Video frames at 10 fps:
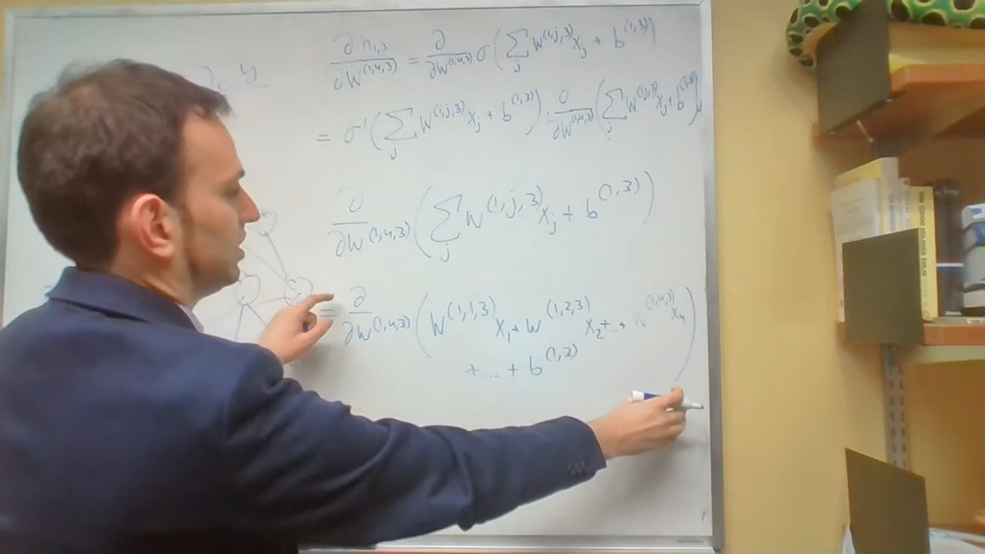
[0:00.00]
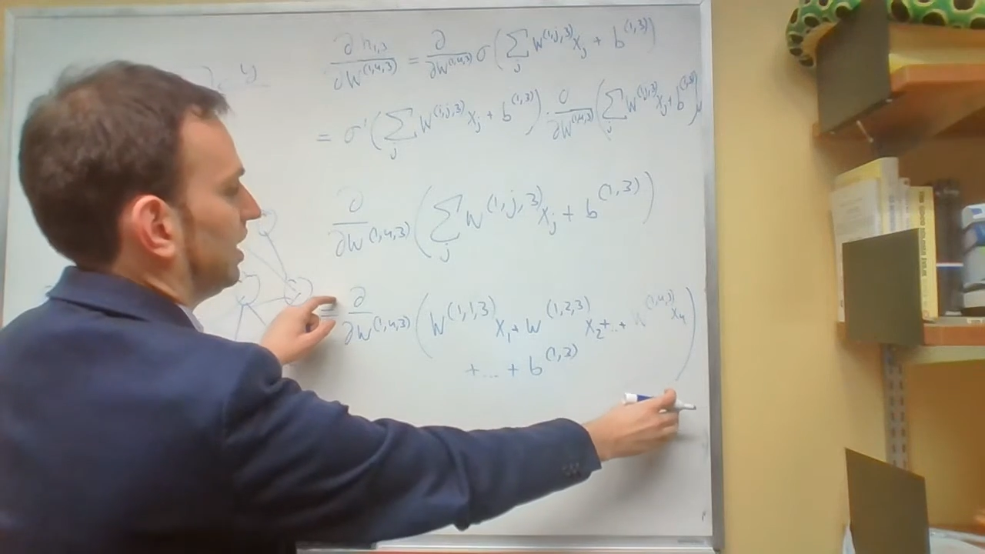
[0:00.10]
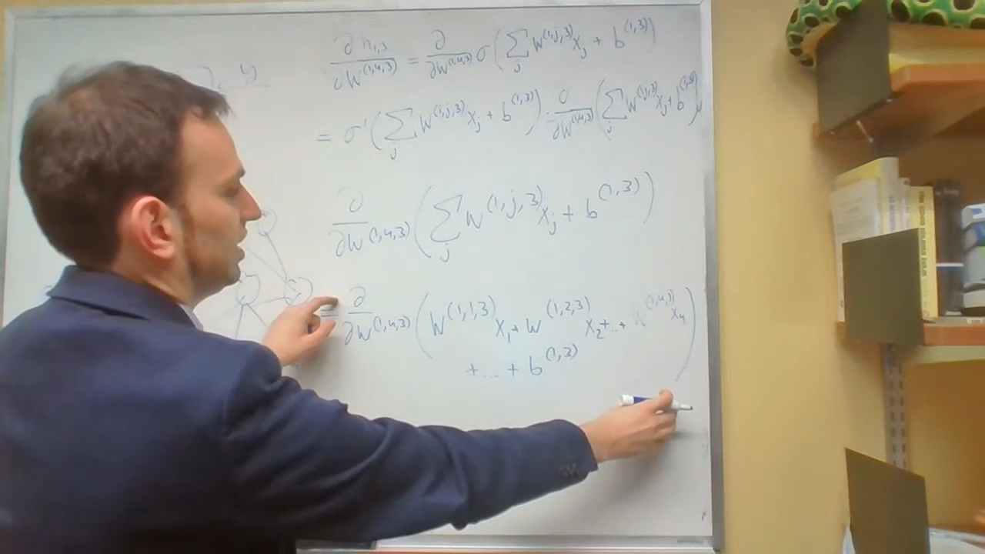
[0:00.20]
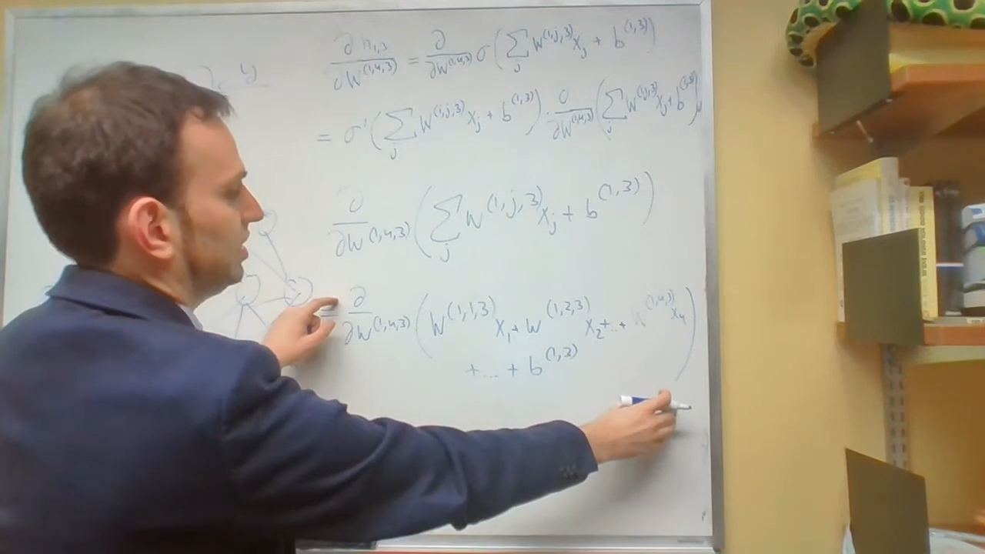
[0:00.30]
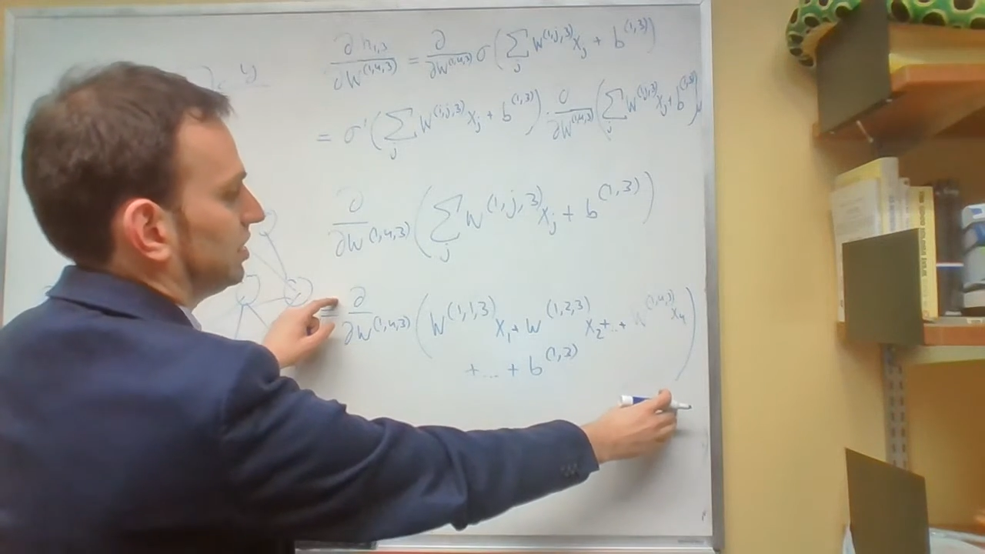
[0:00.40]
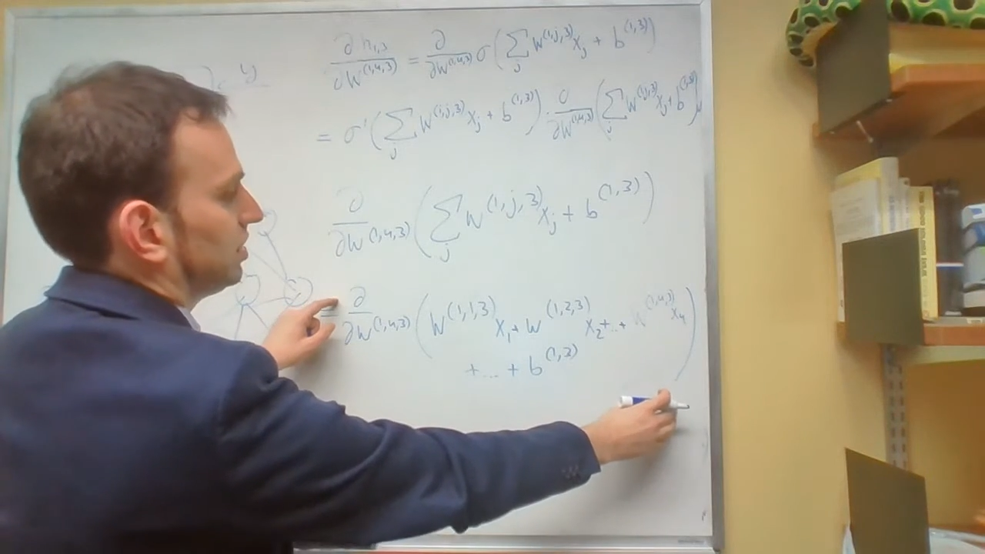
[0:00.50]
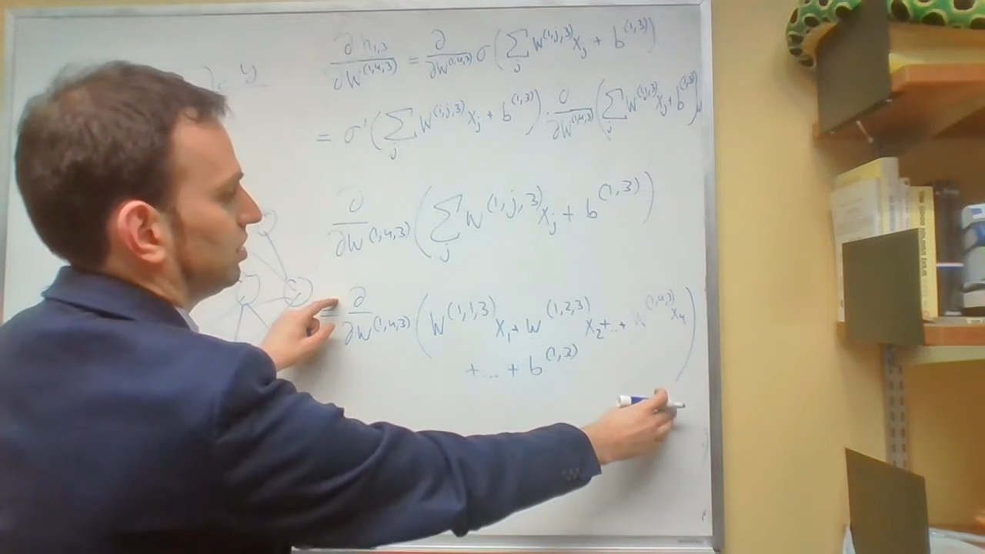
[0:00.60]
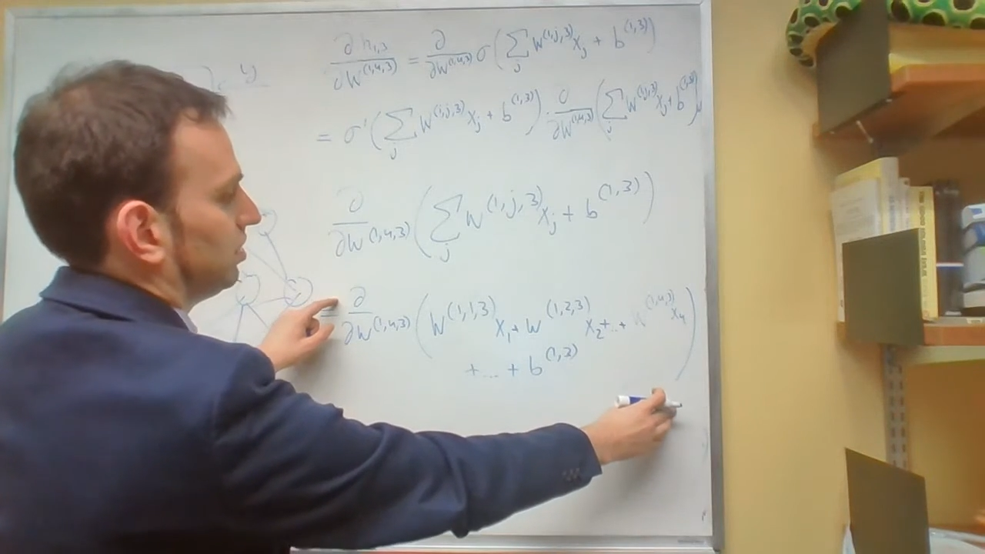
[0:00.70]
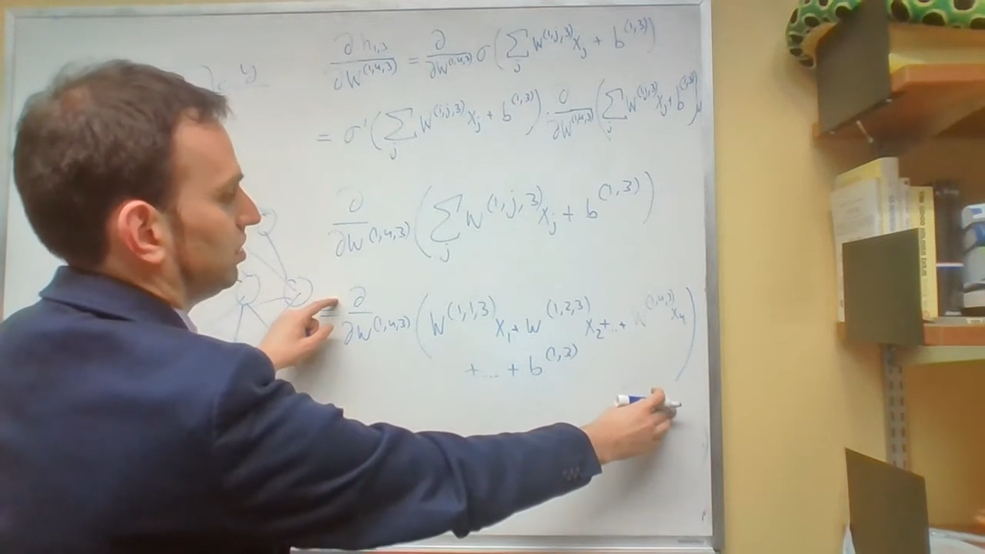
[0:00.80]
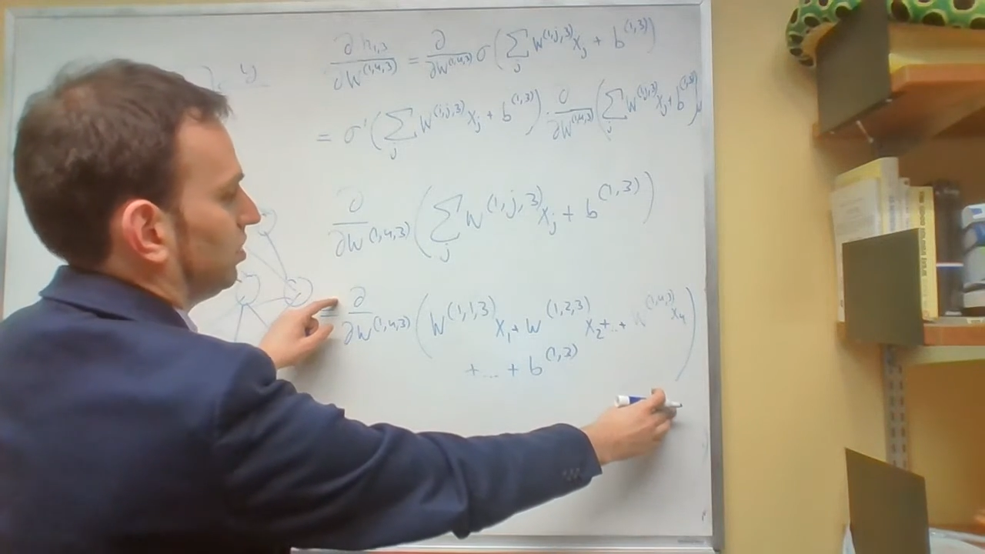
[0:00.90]
this?
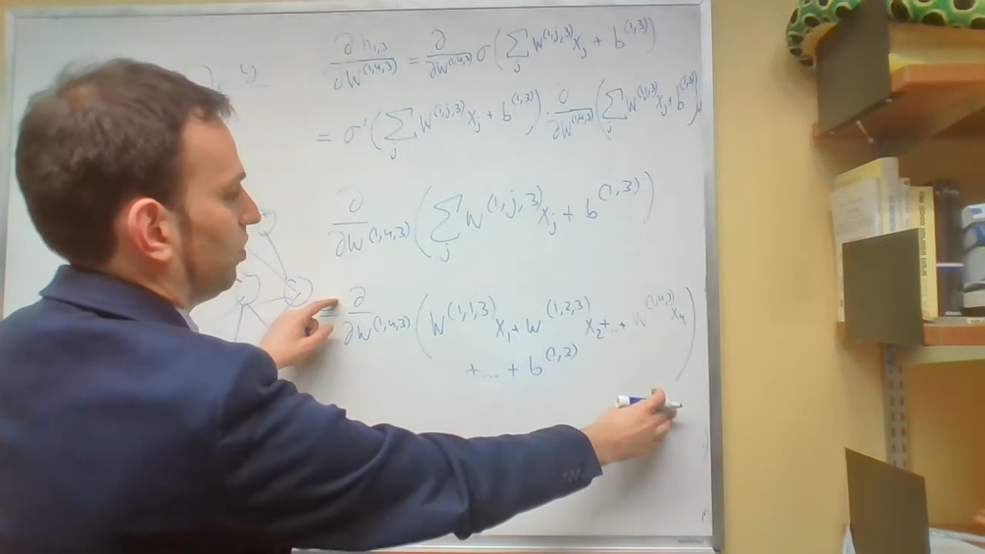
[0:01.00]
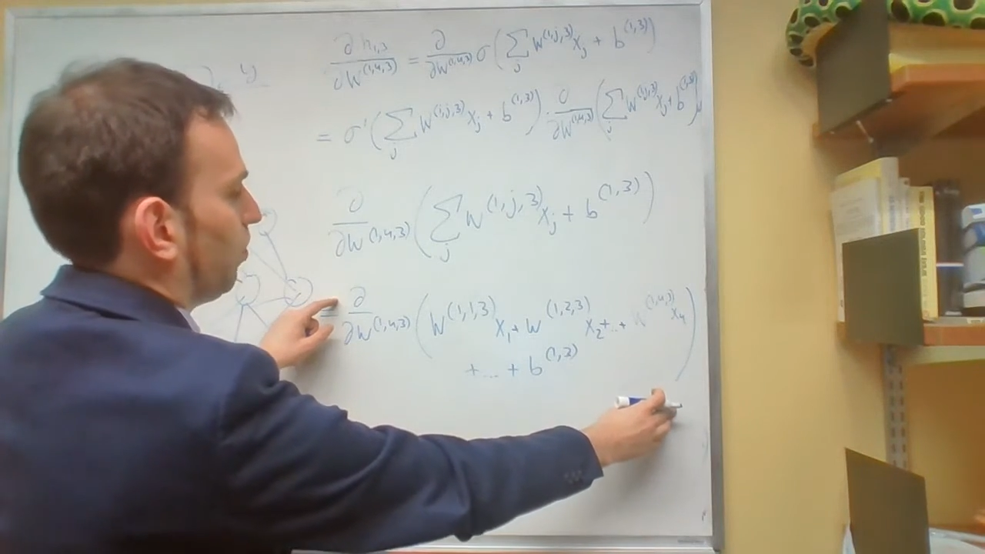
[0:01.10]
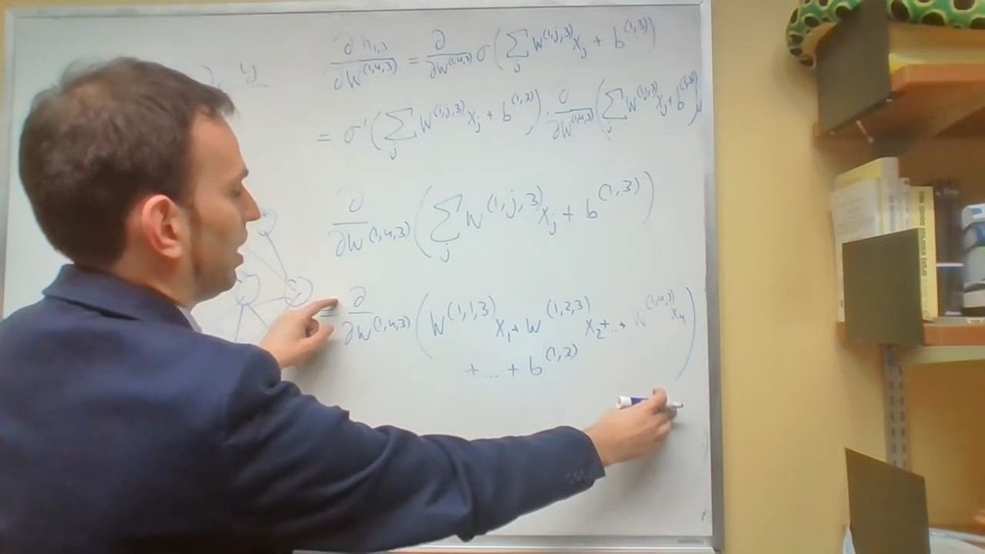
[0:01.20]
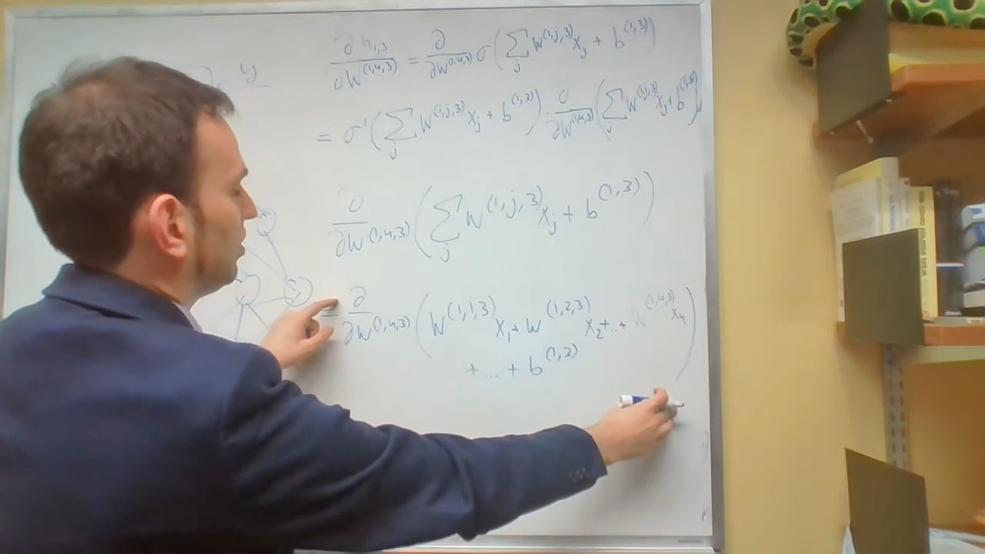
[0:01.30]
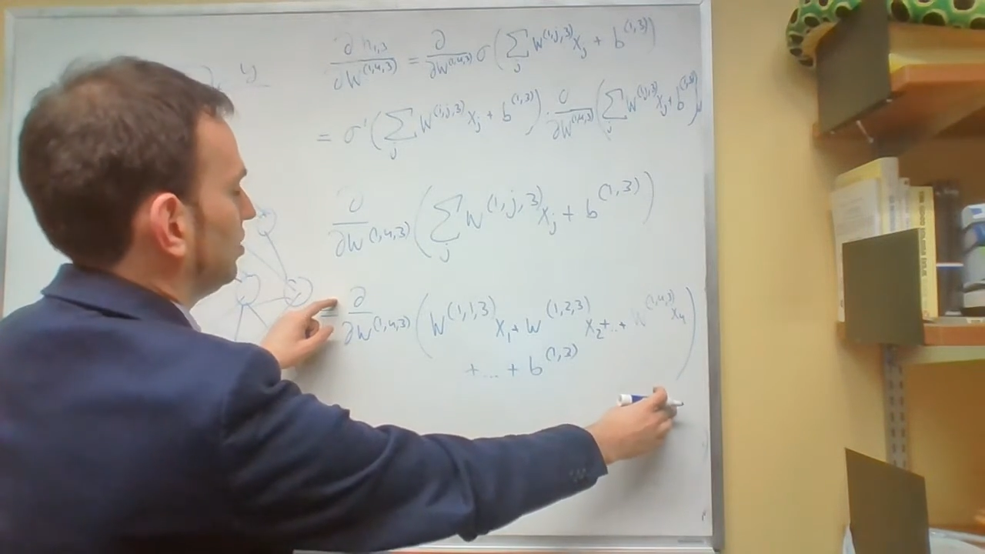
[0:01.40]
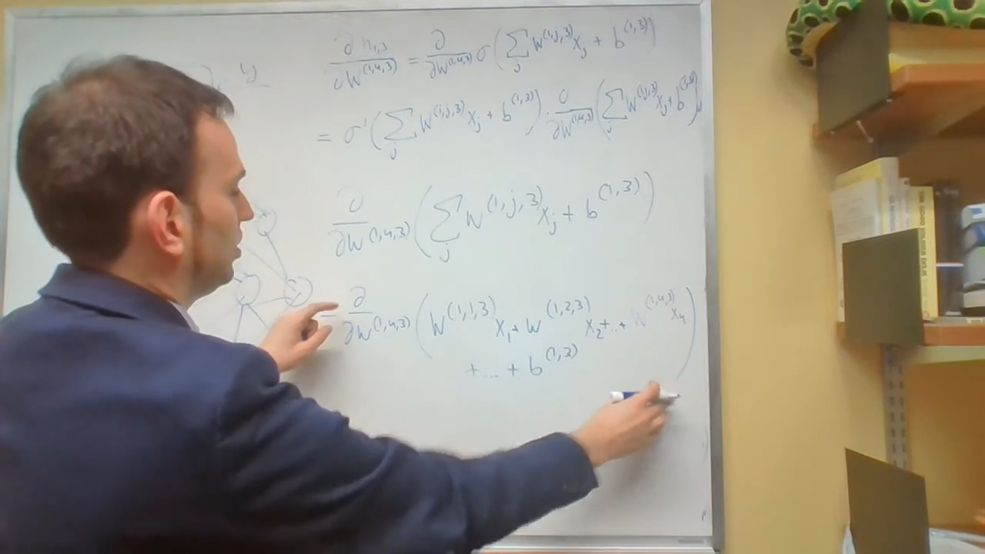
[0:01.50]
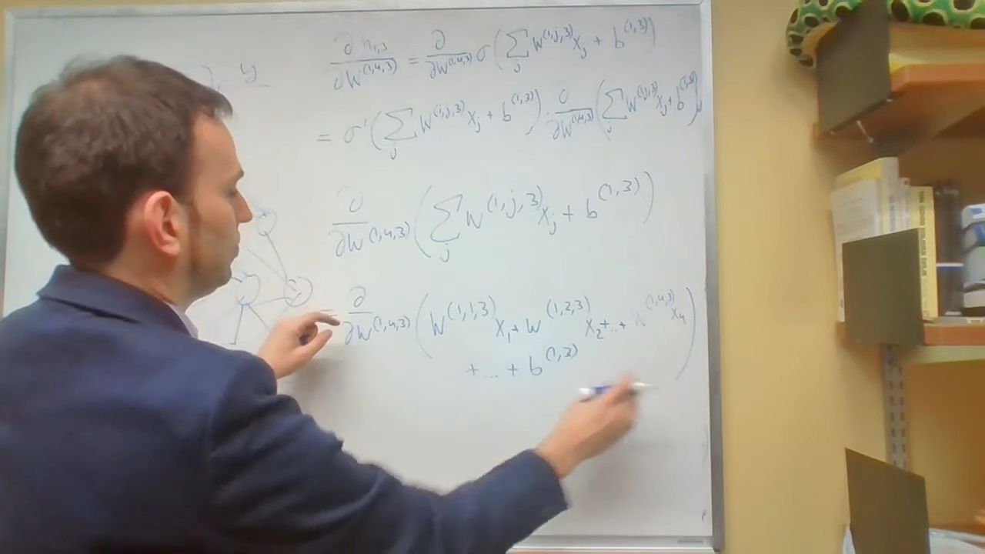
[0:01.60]
Well,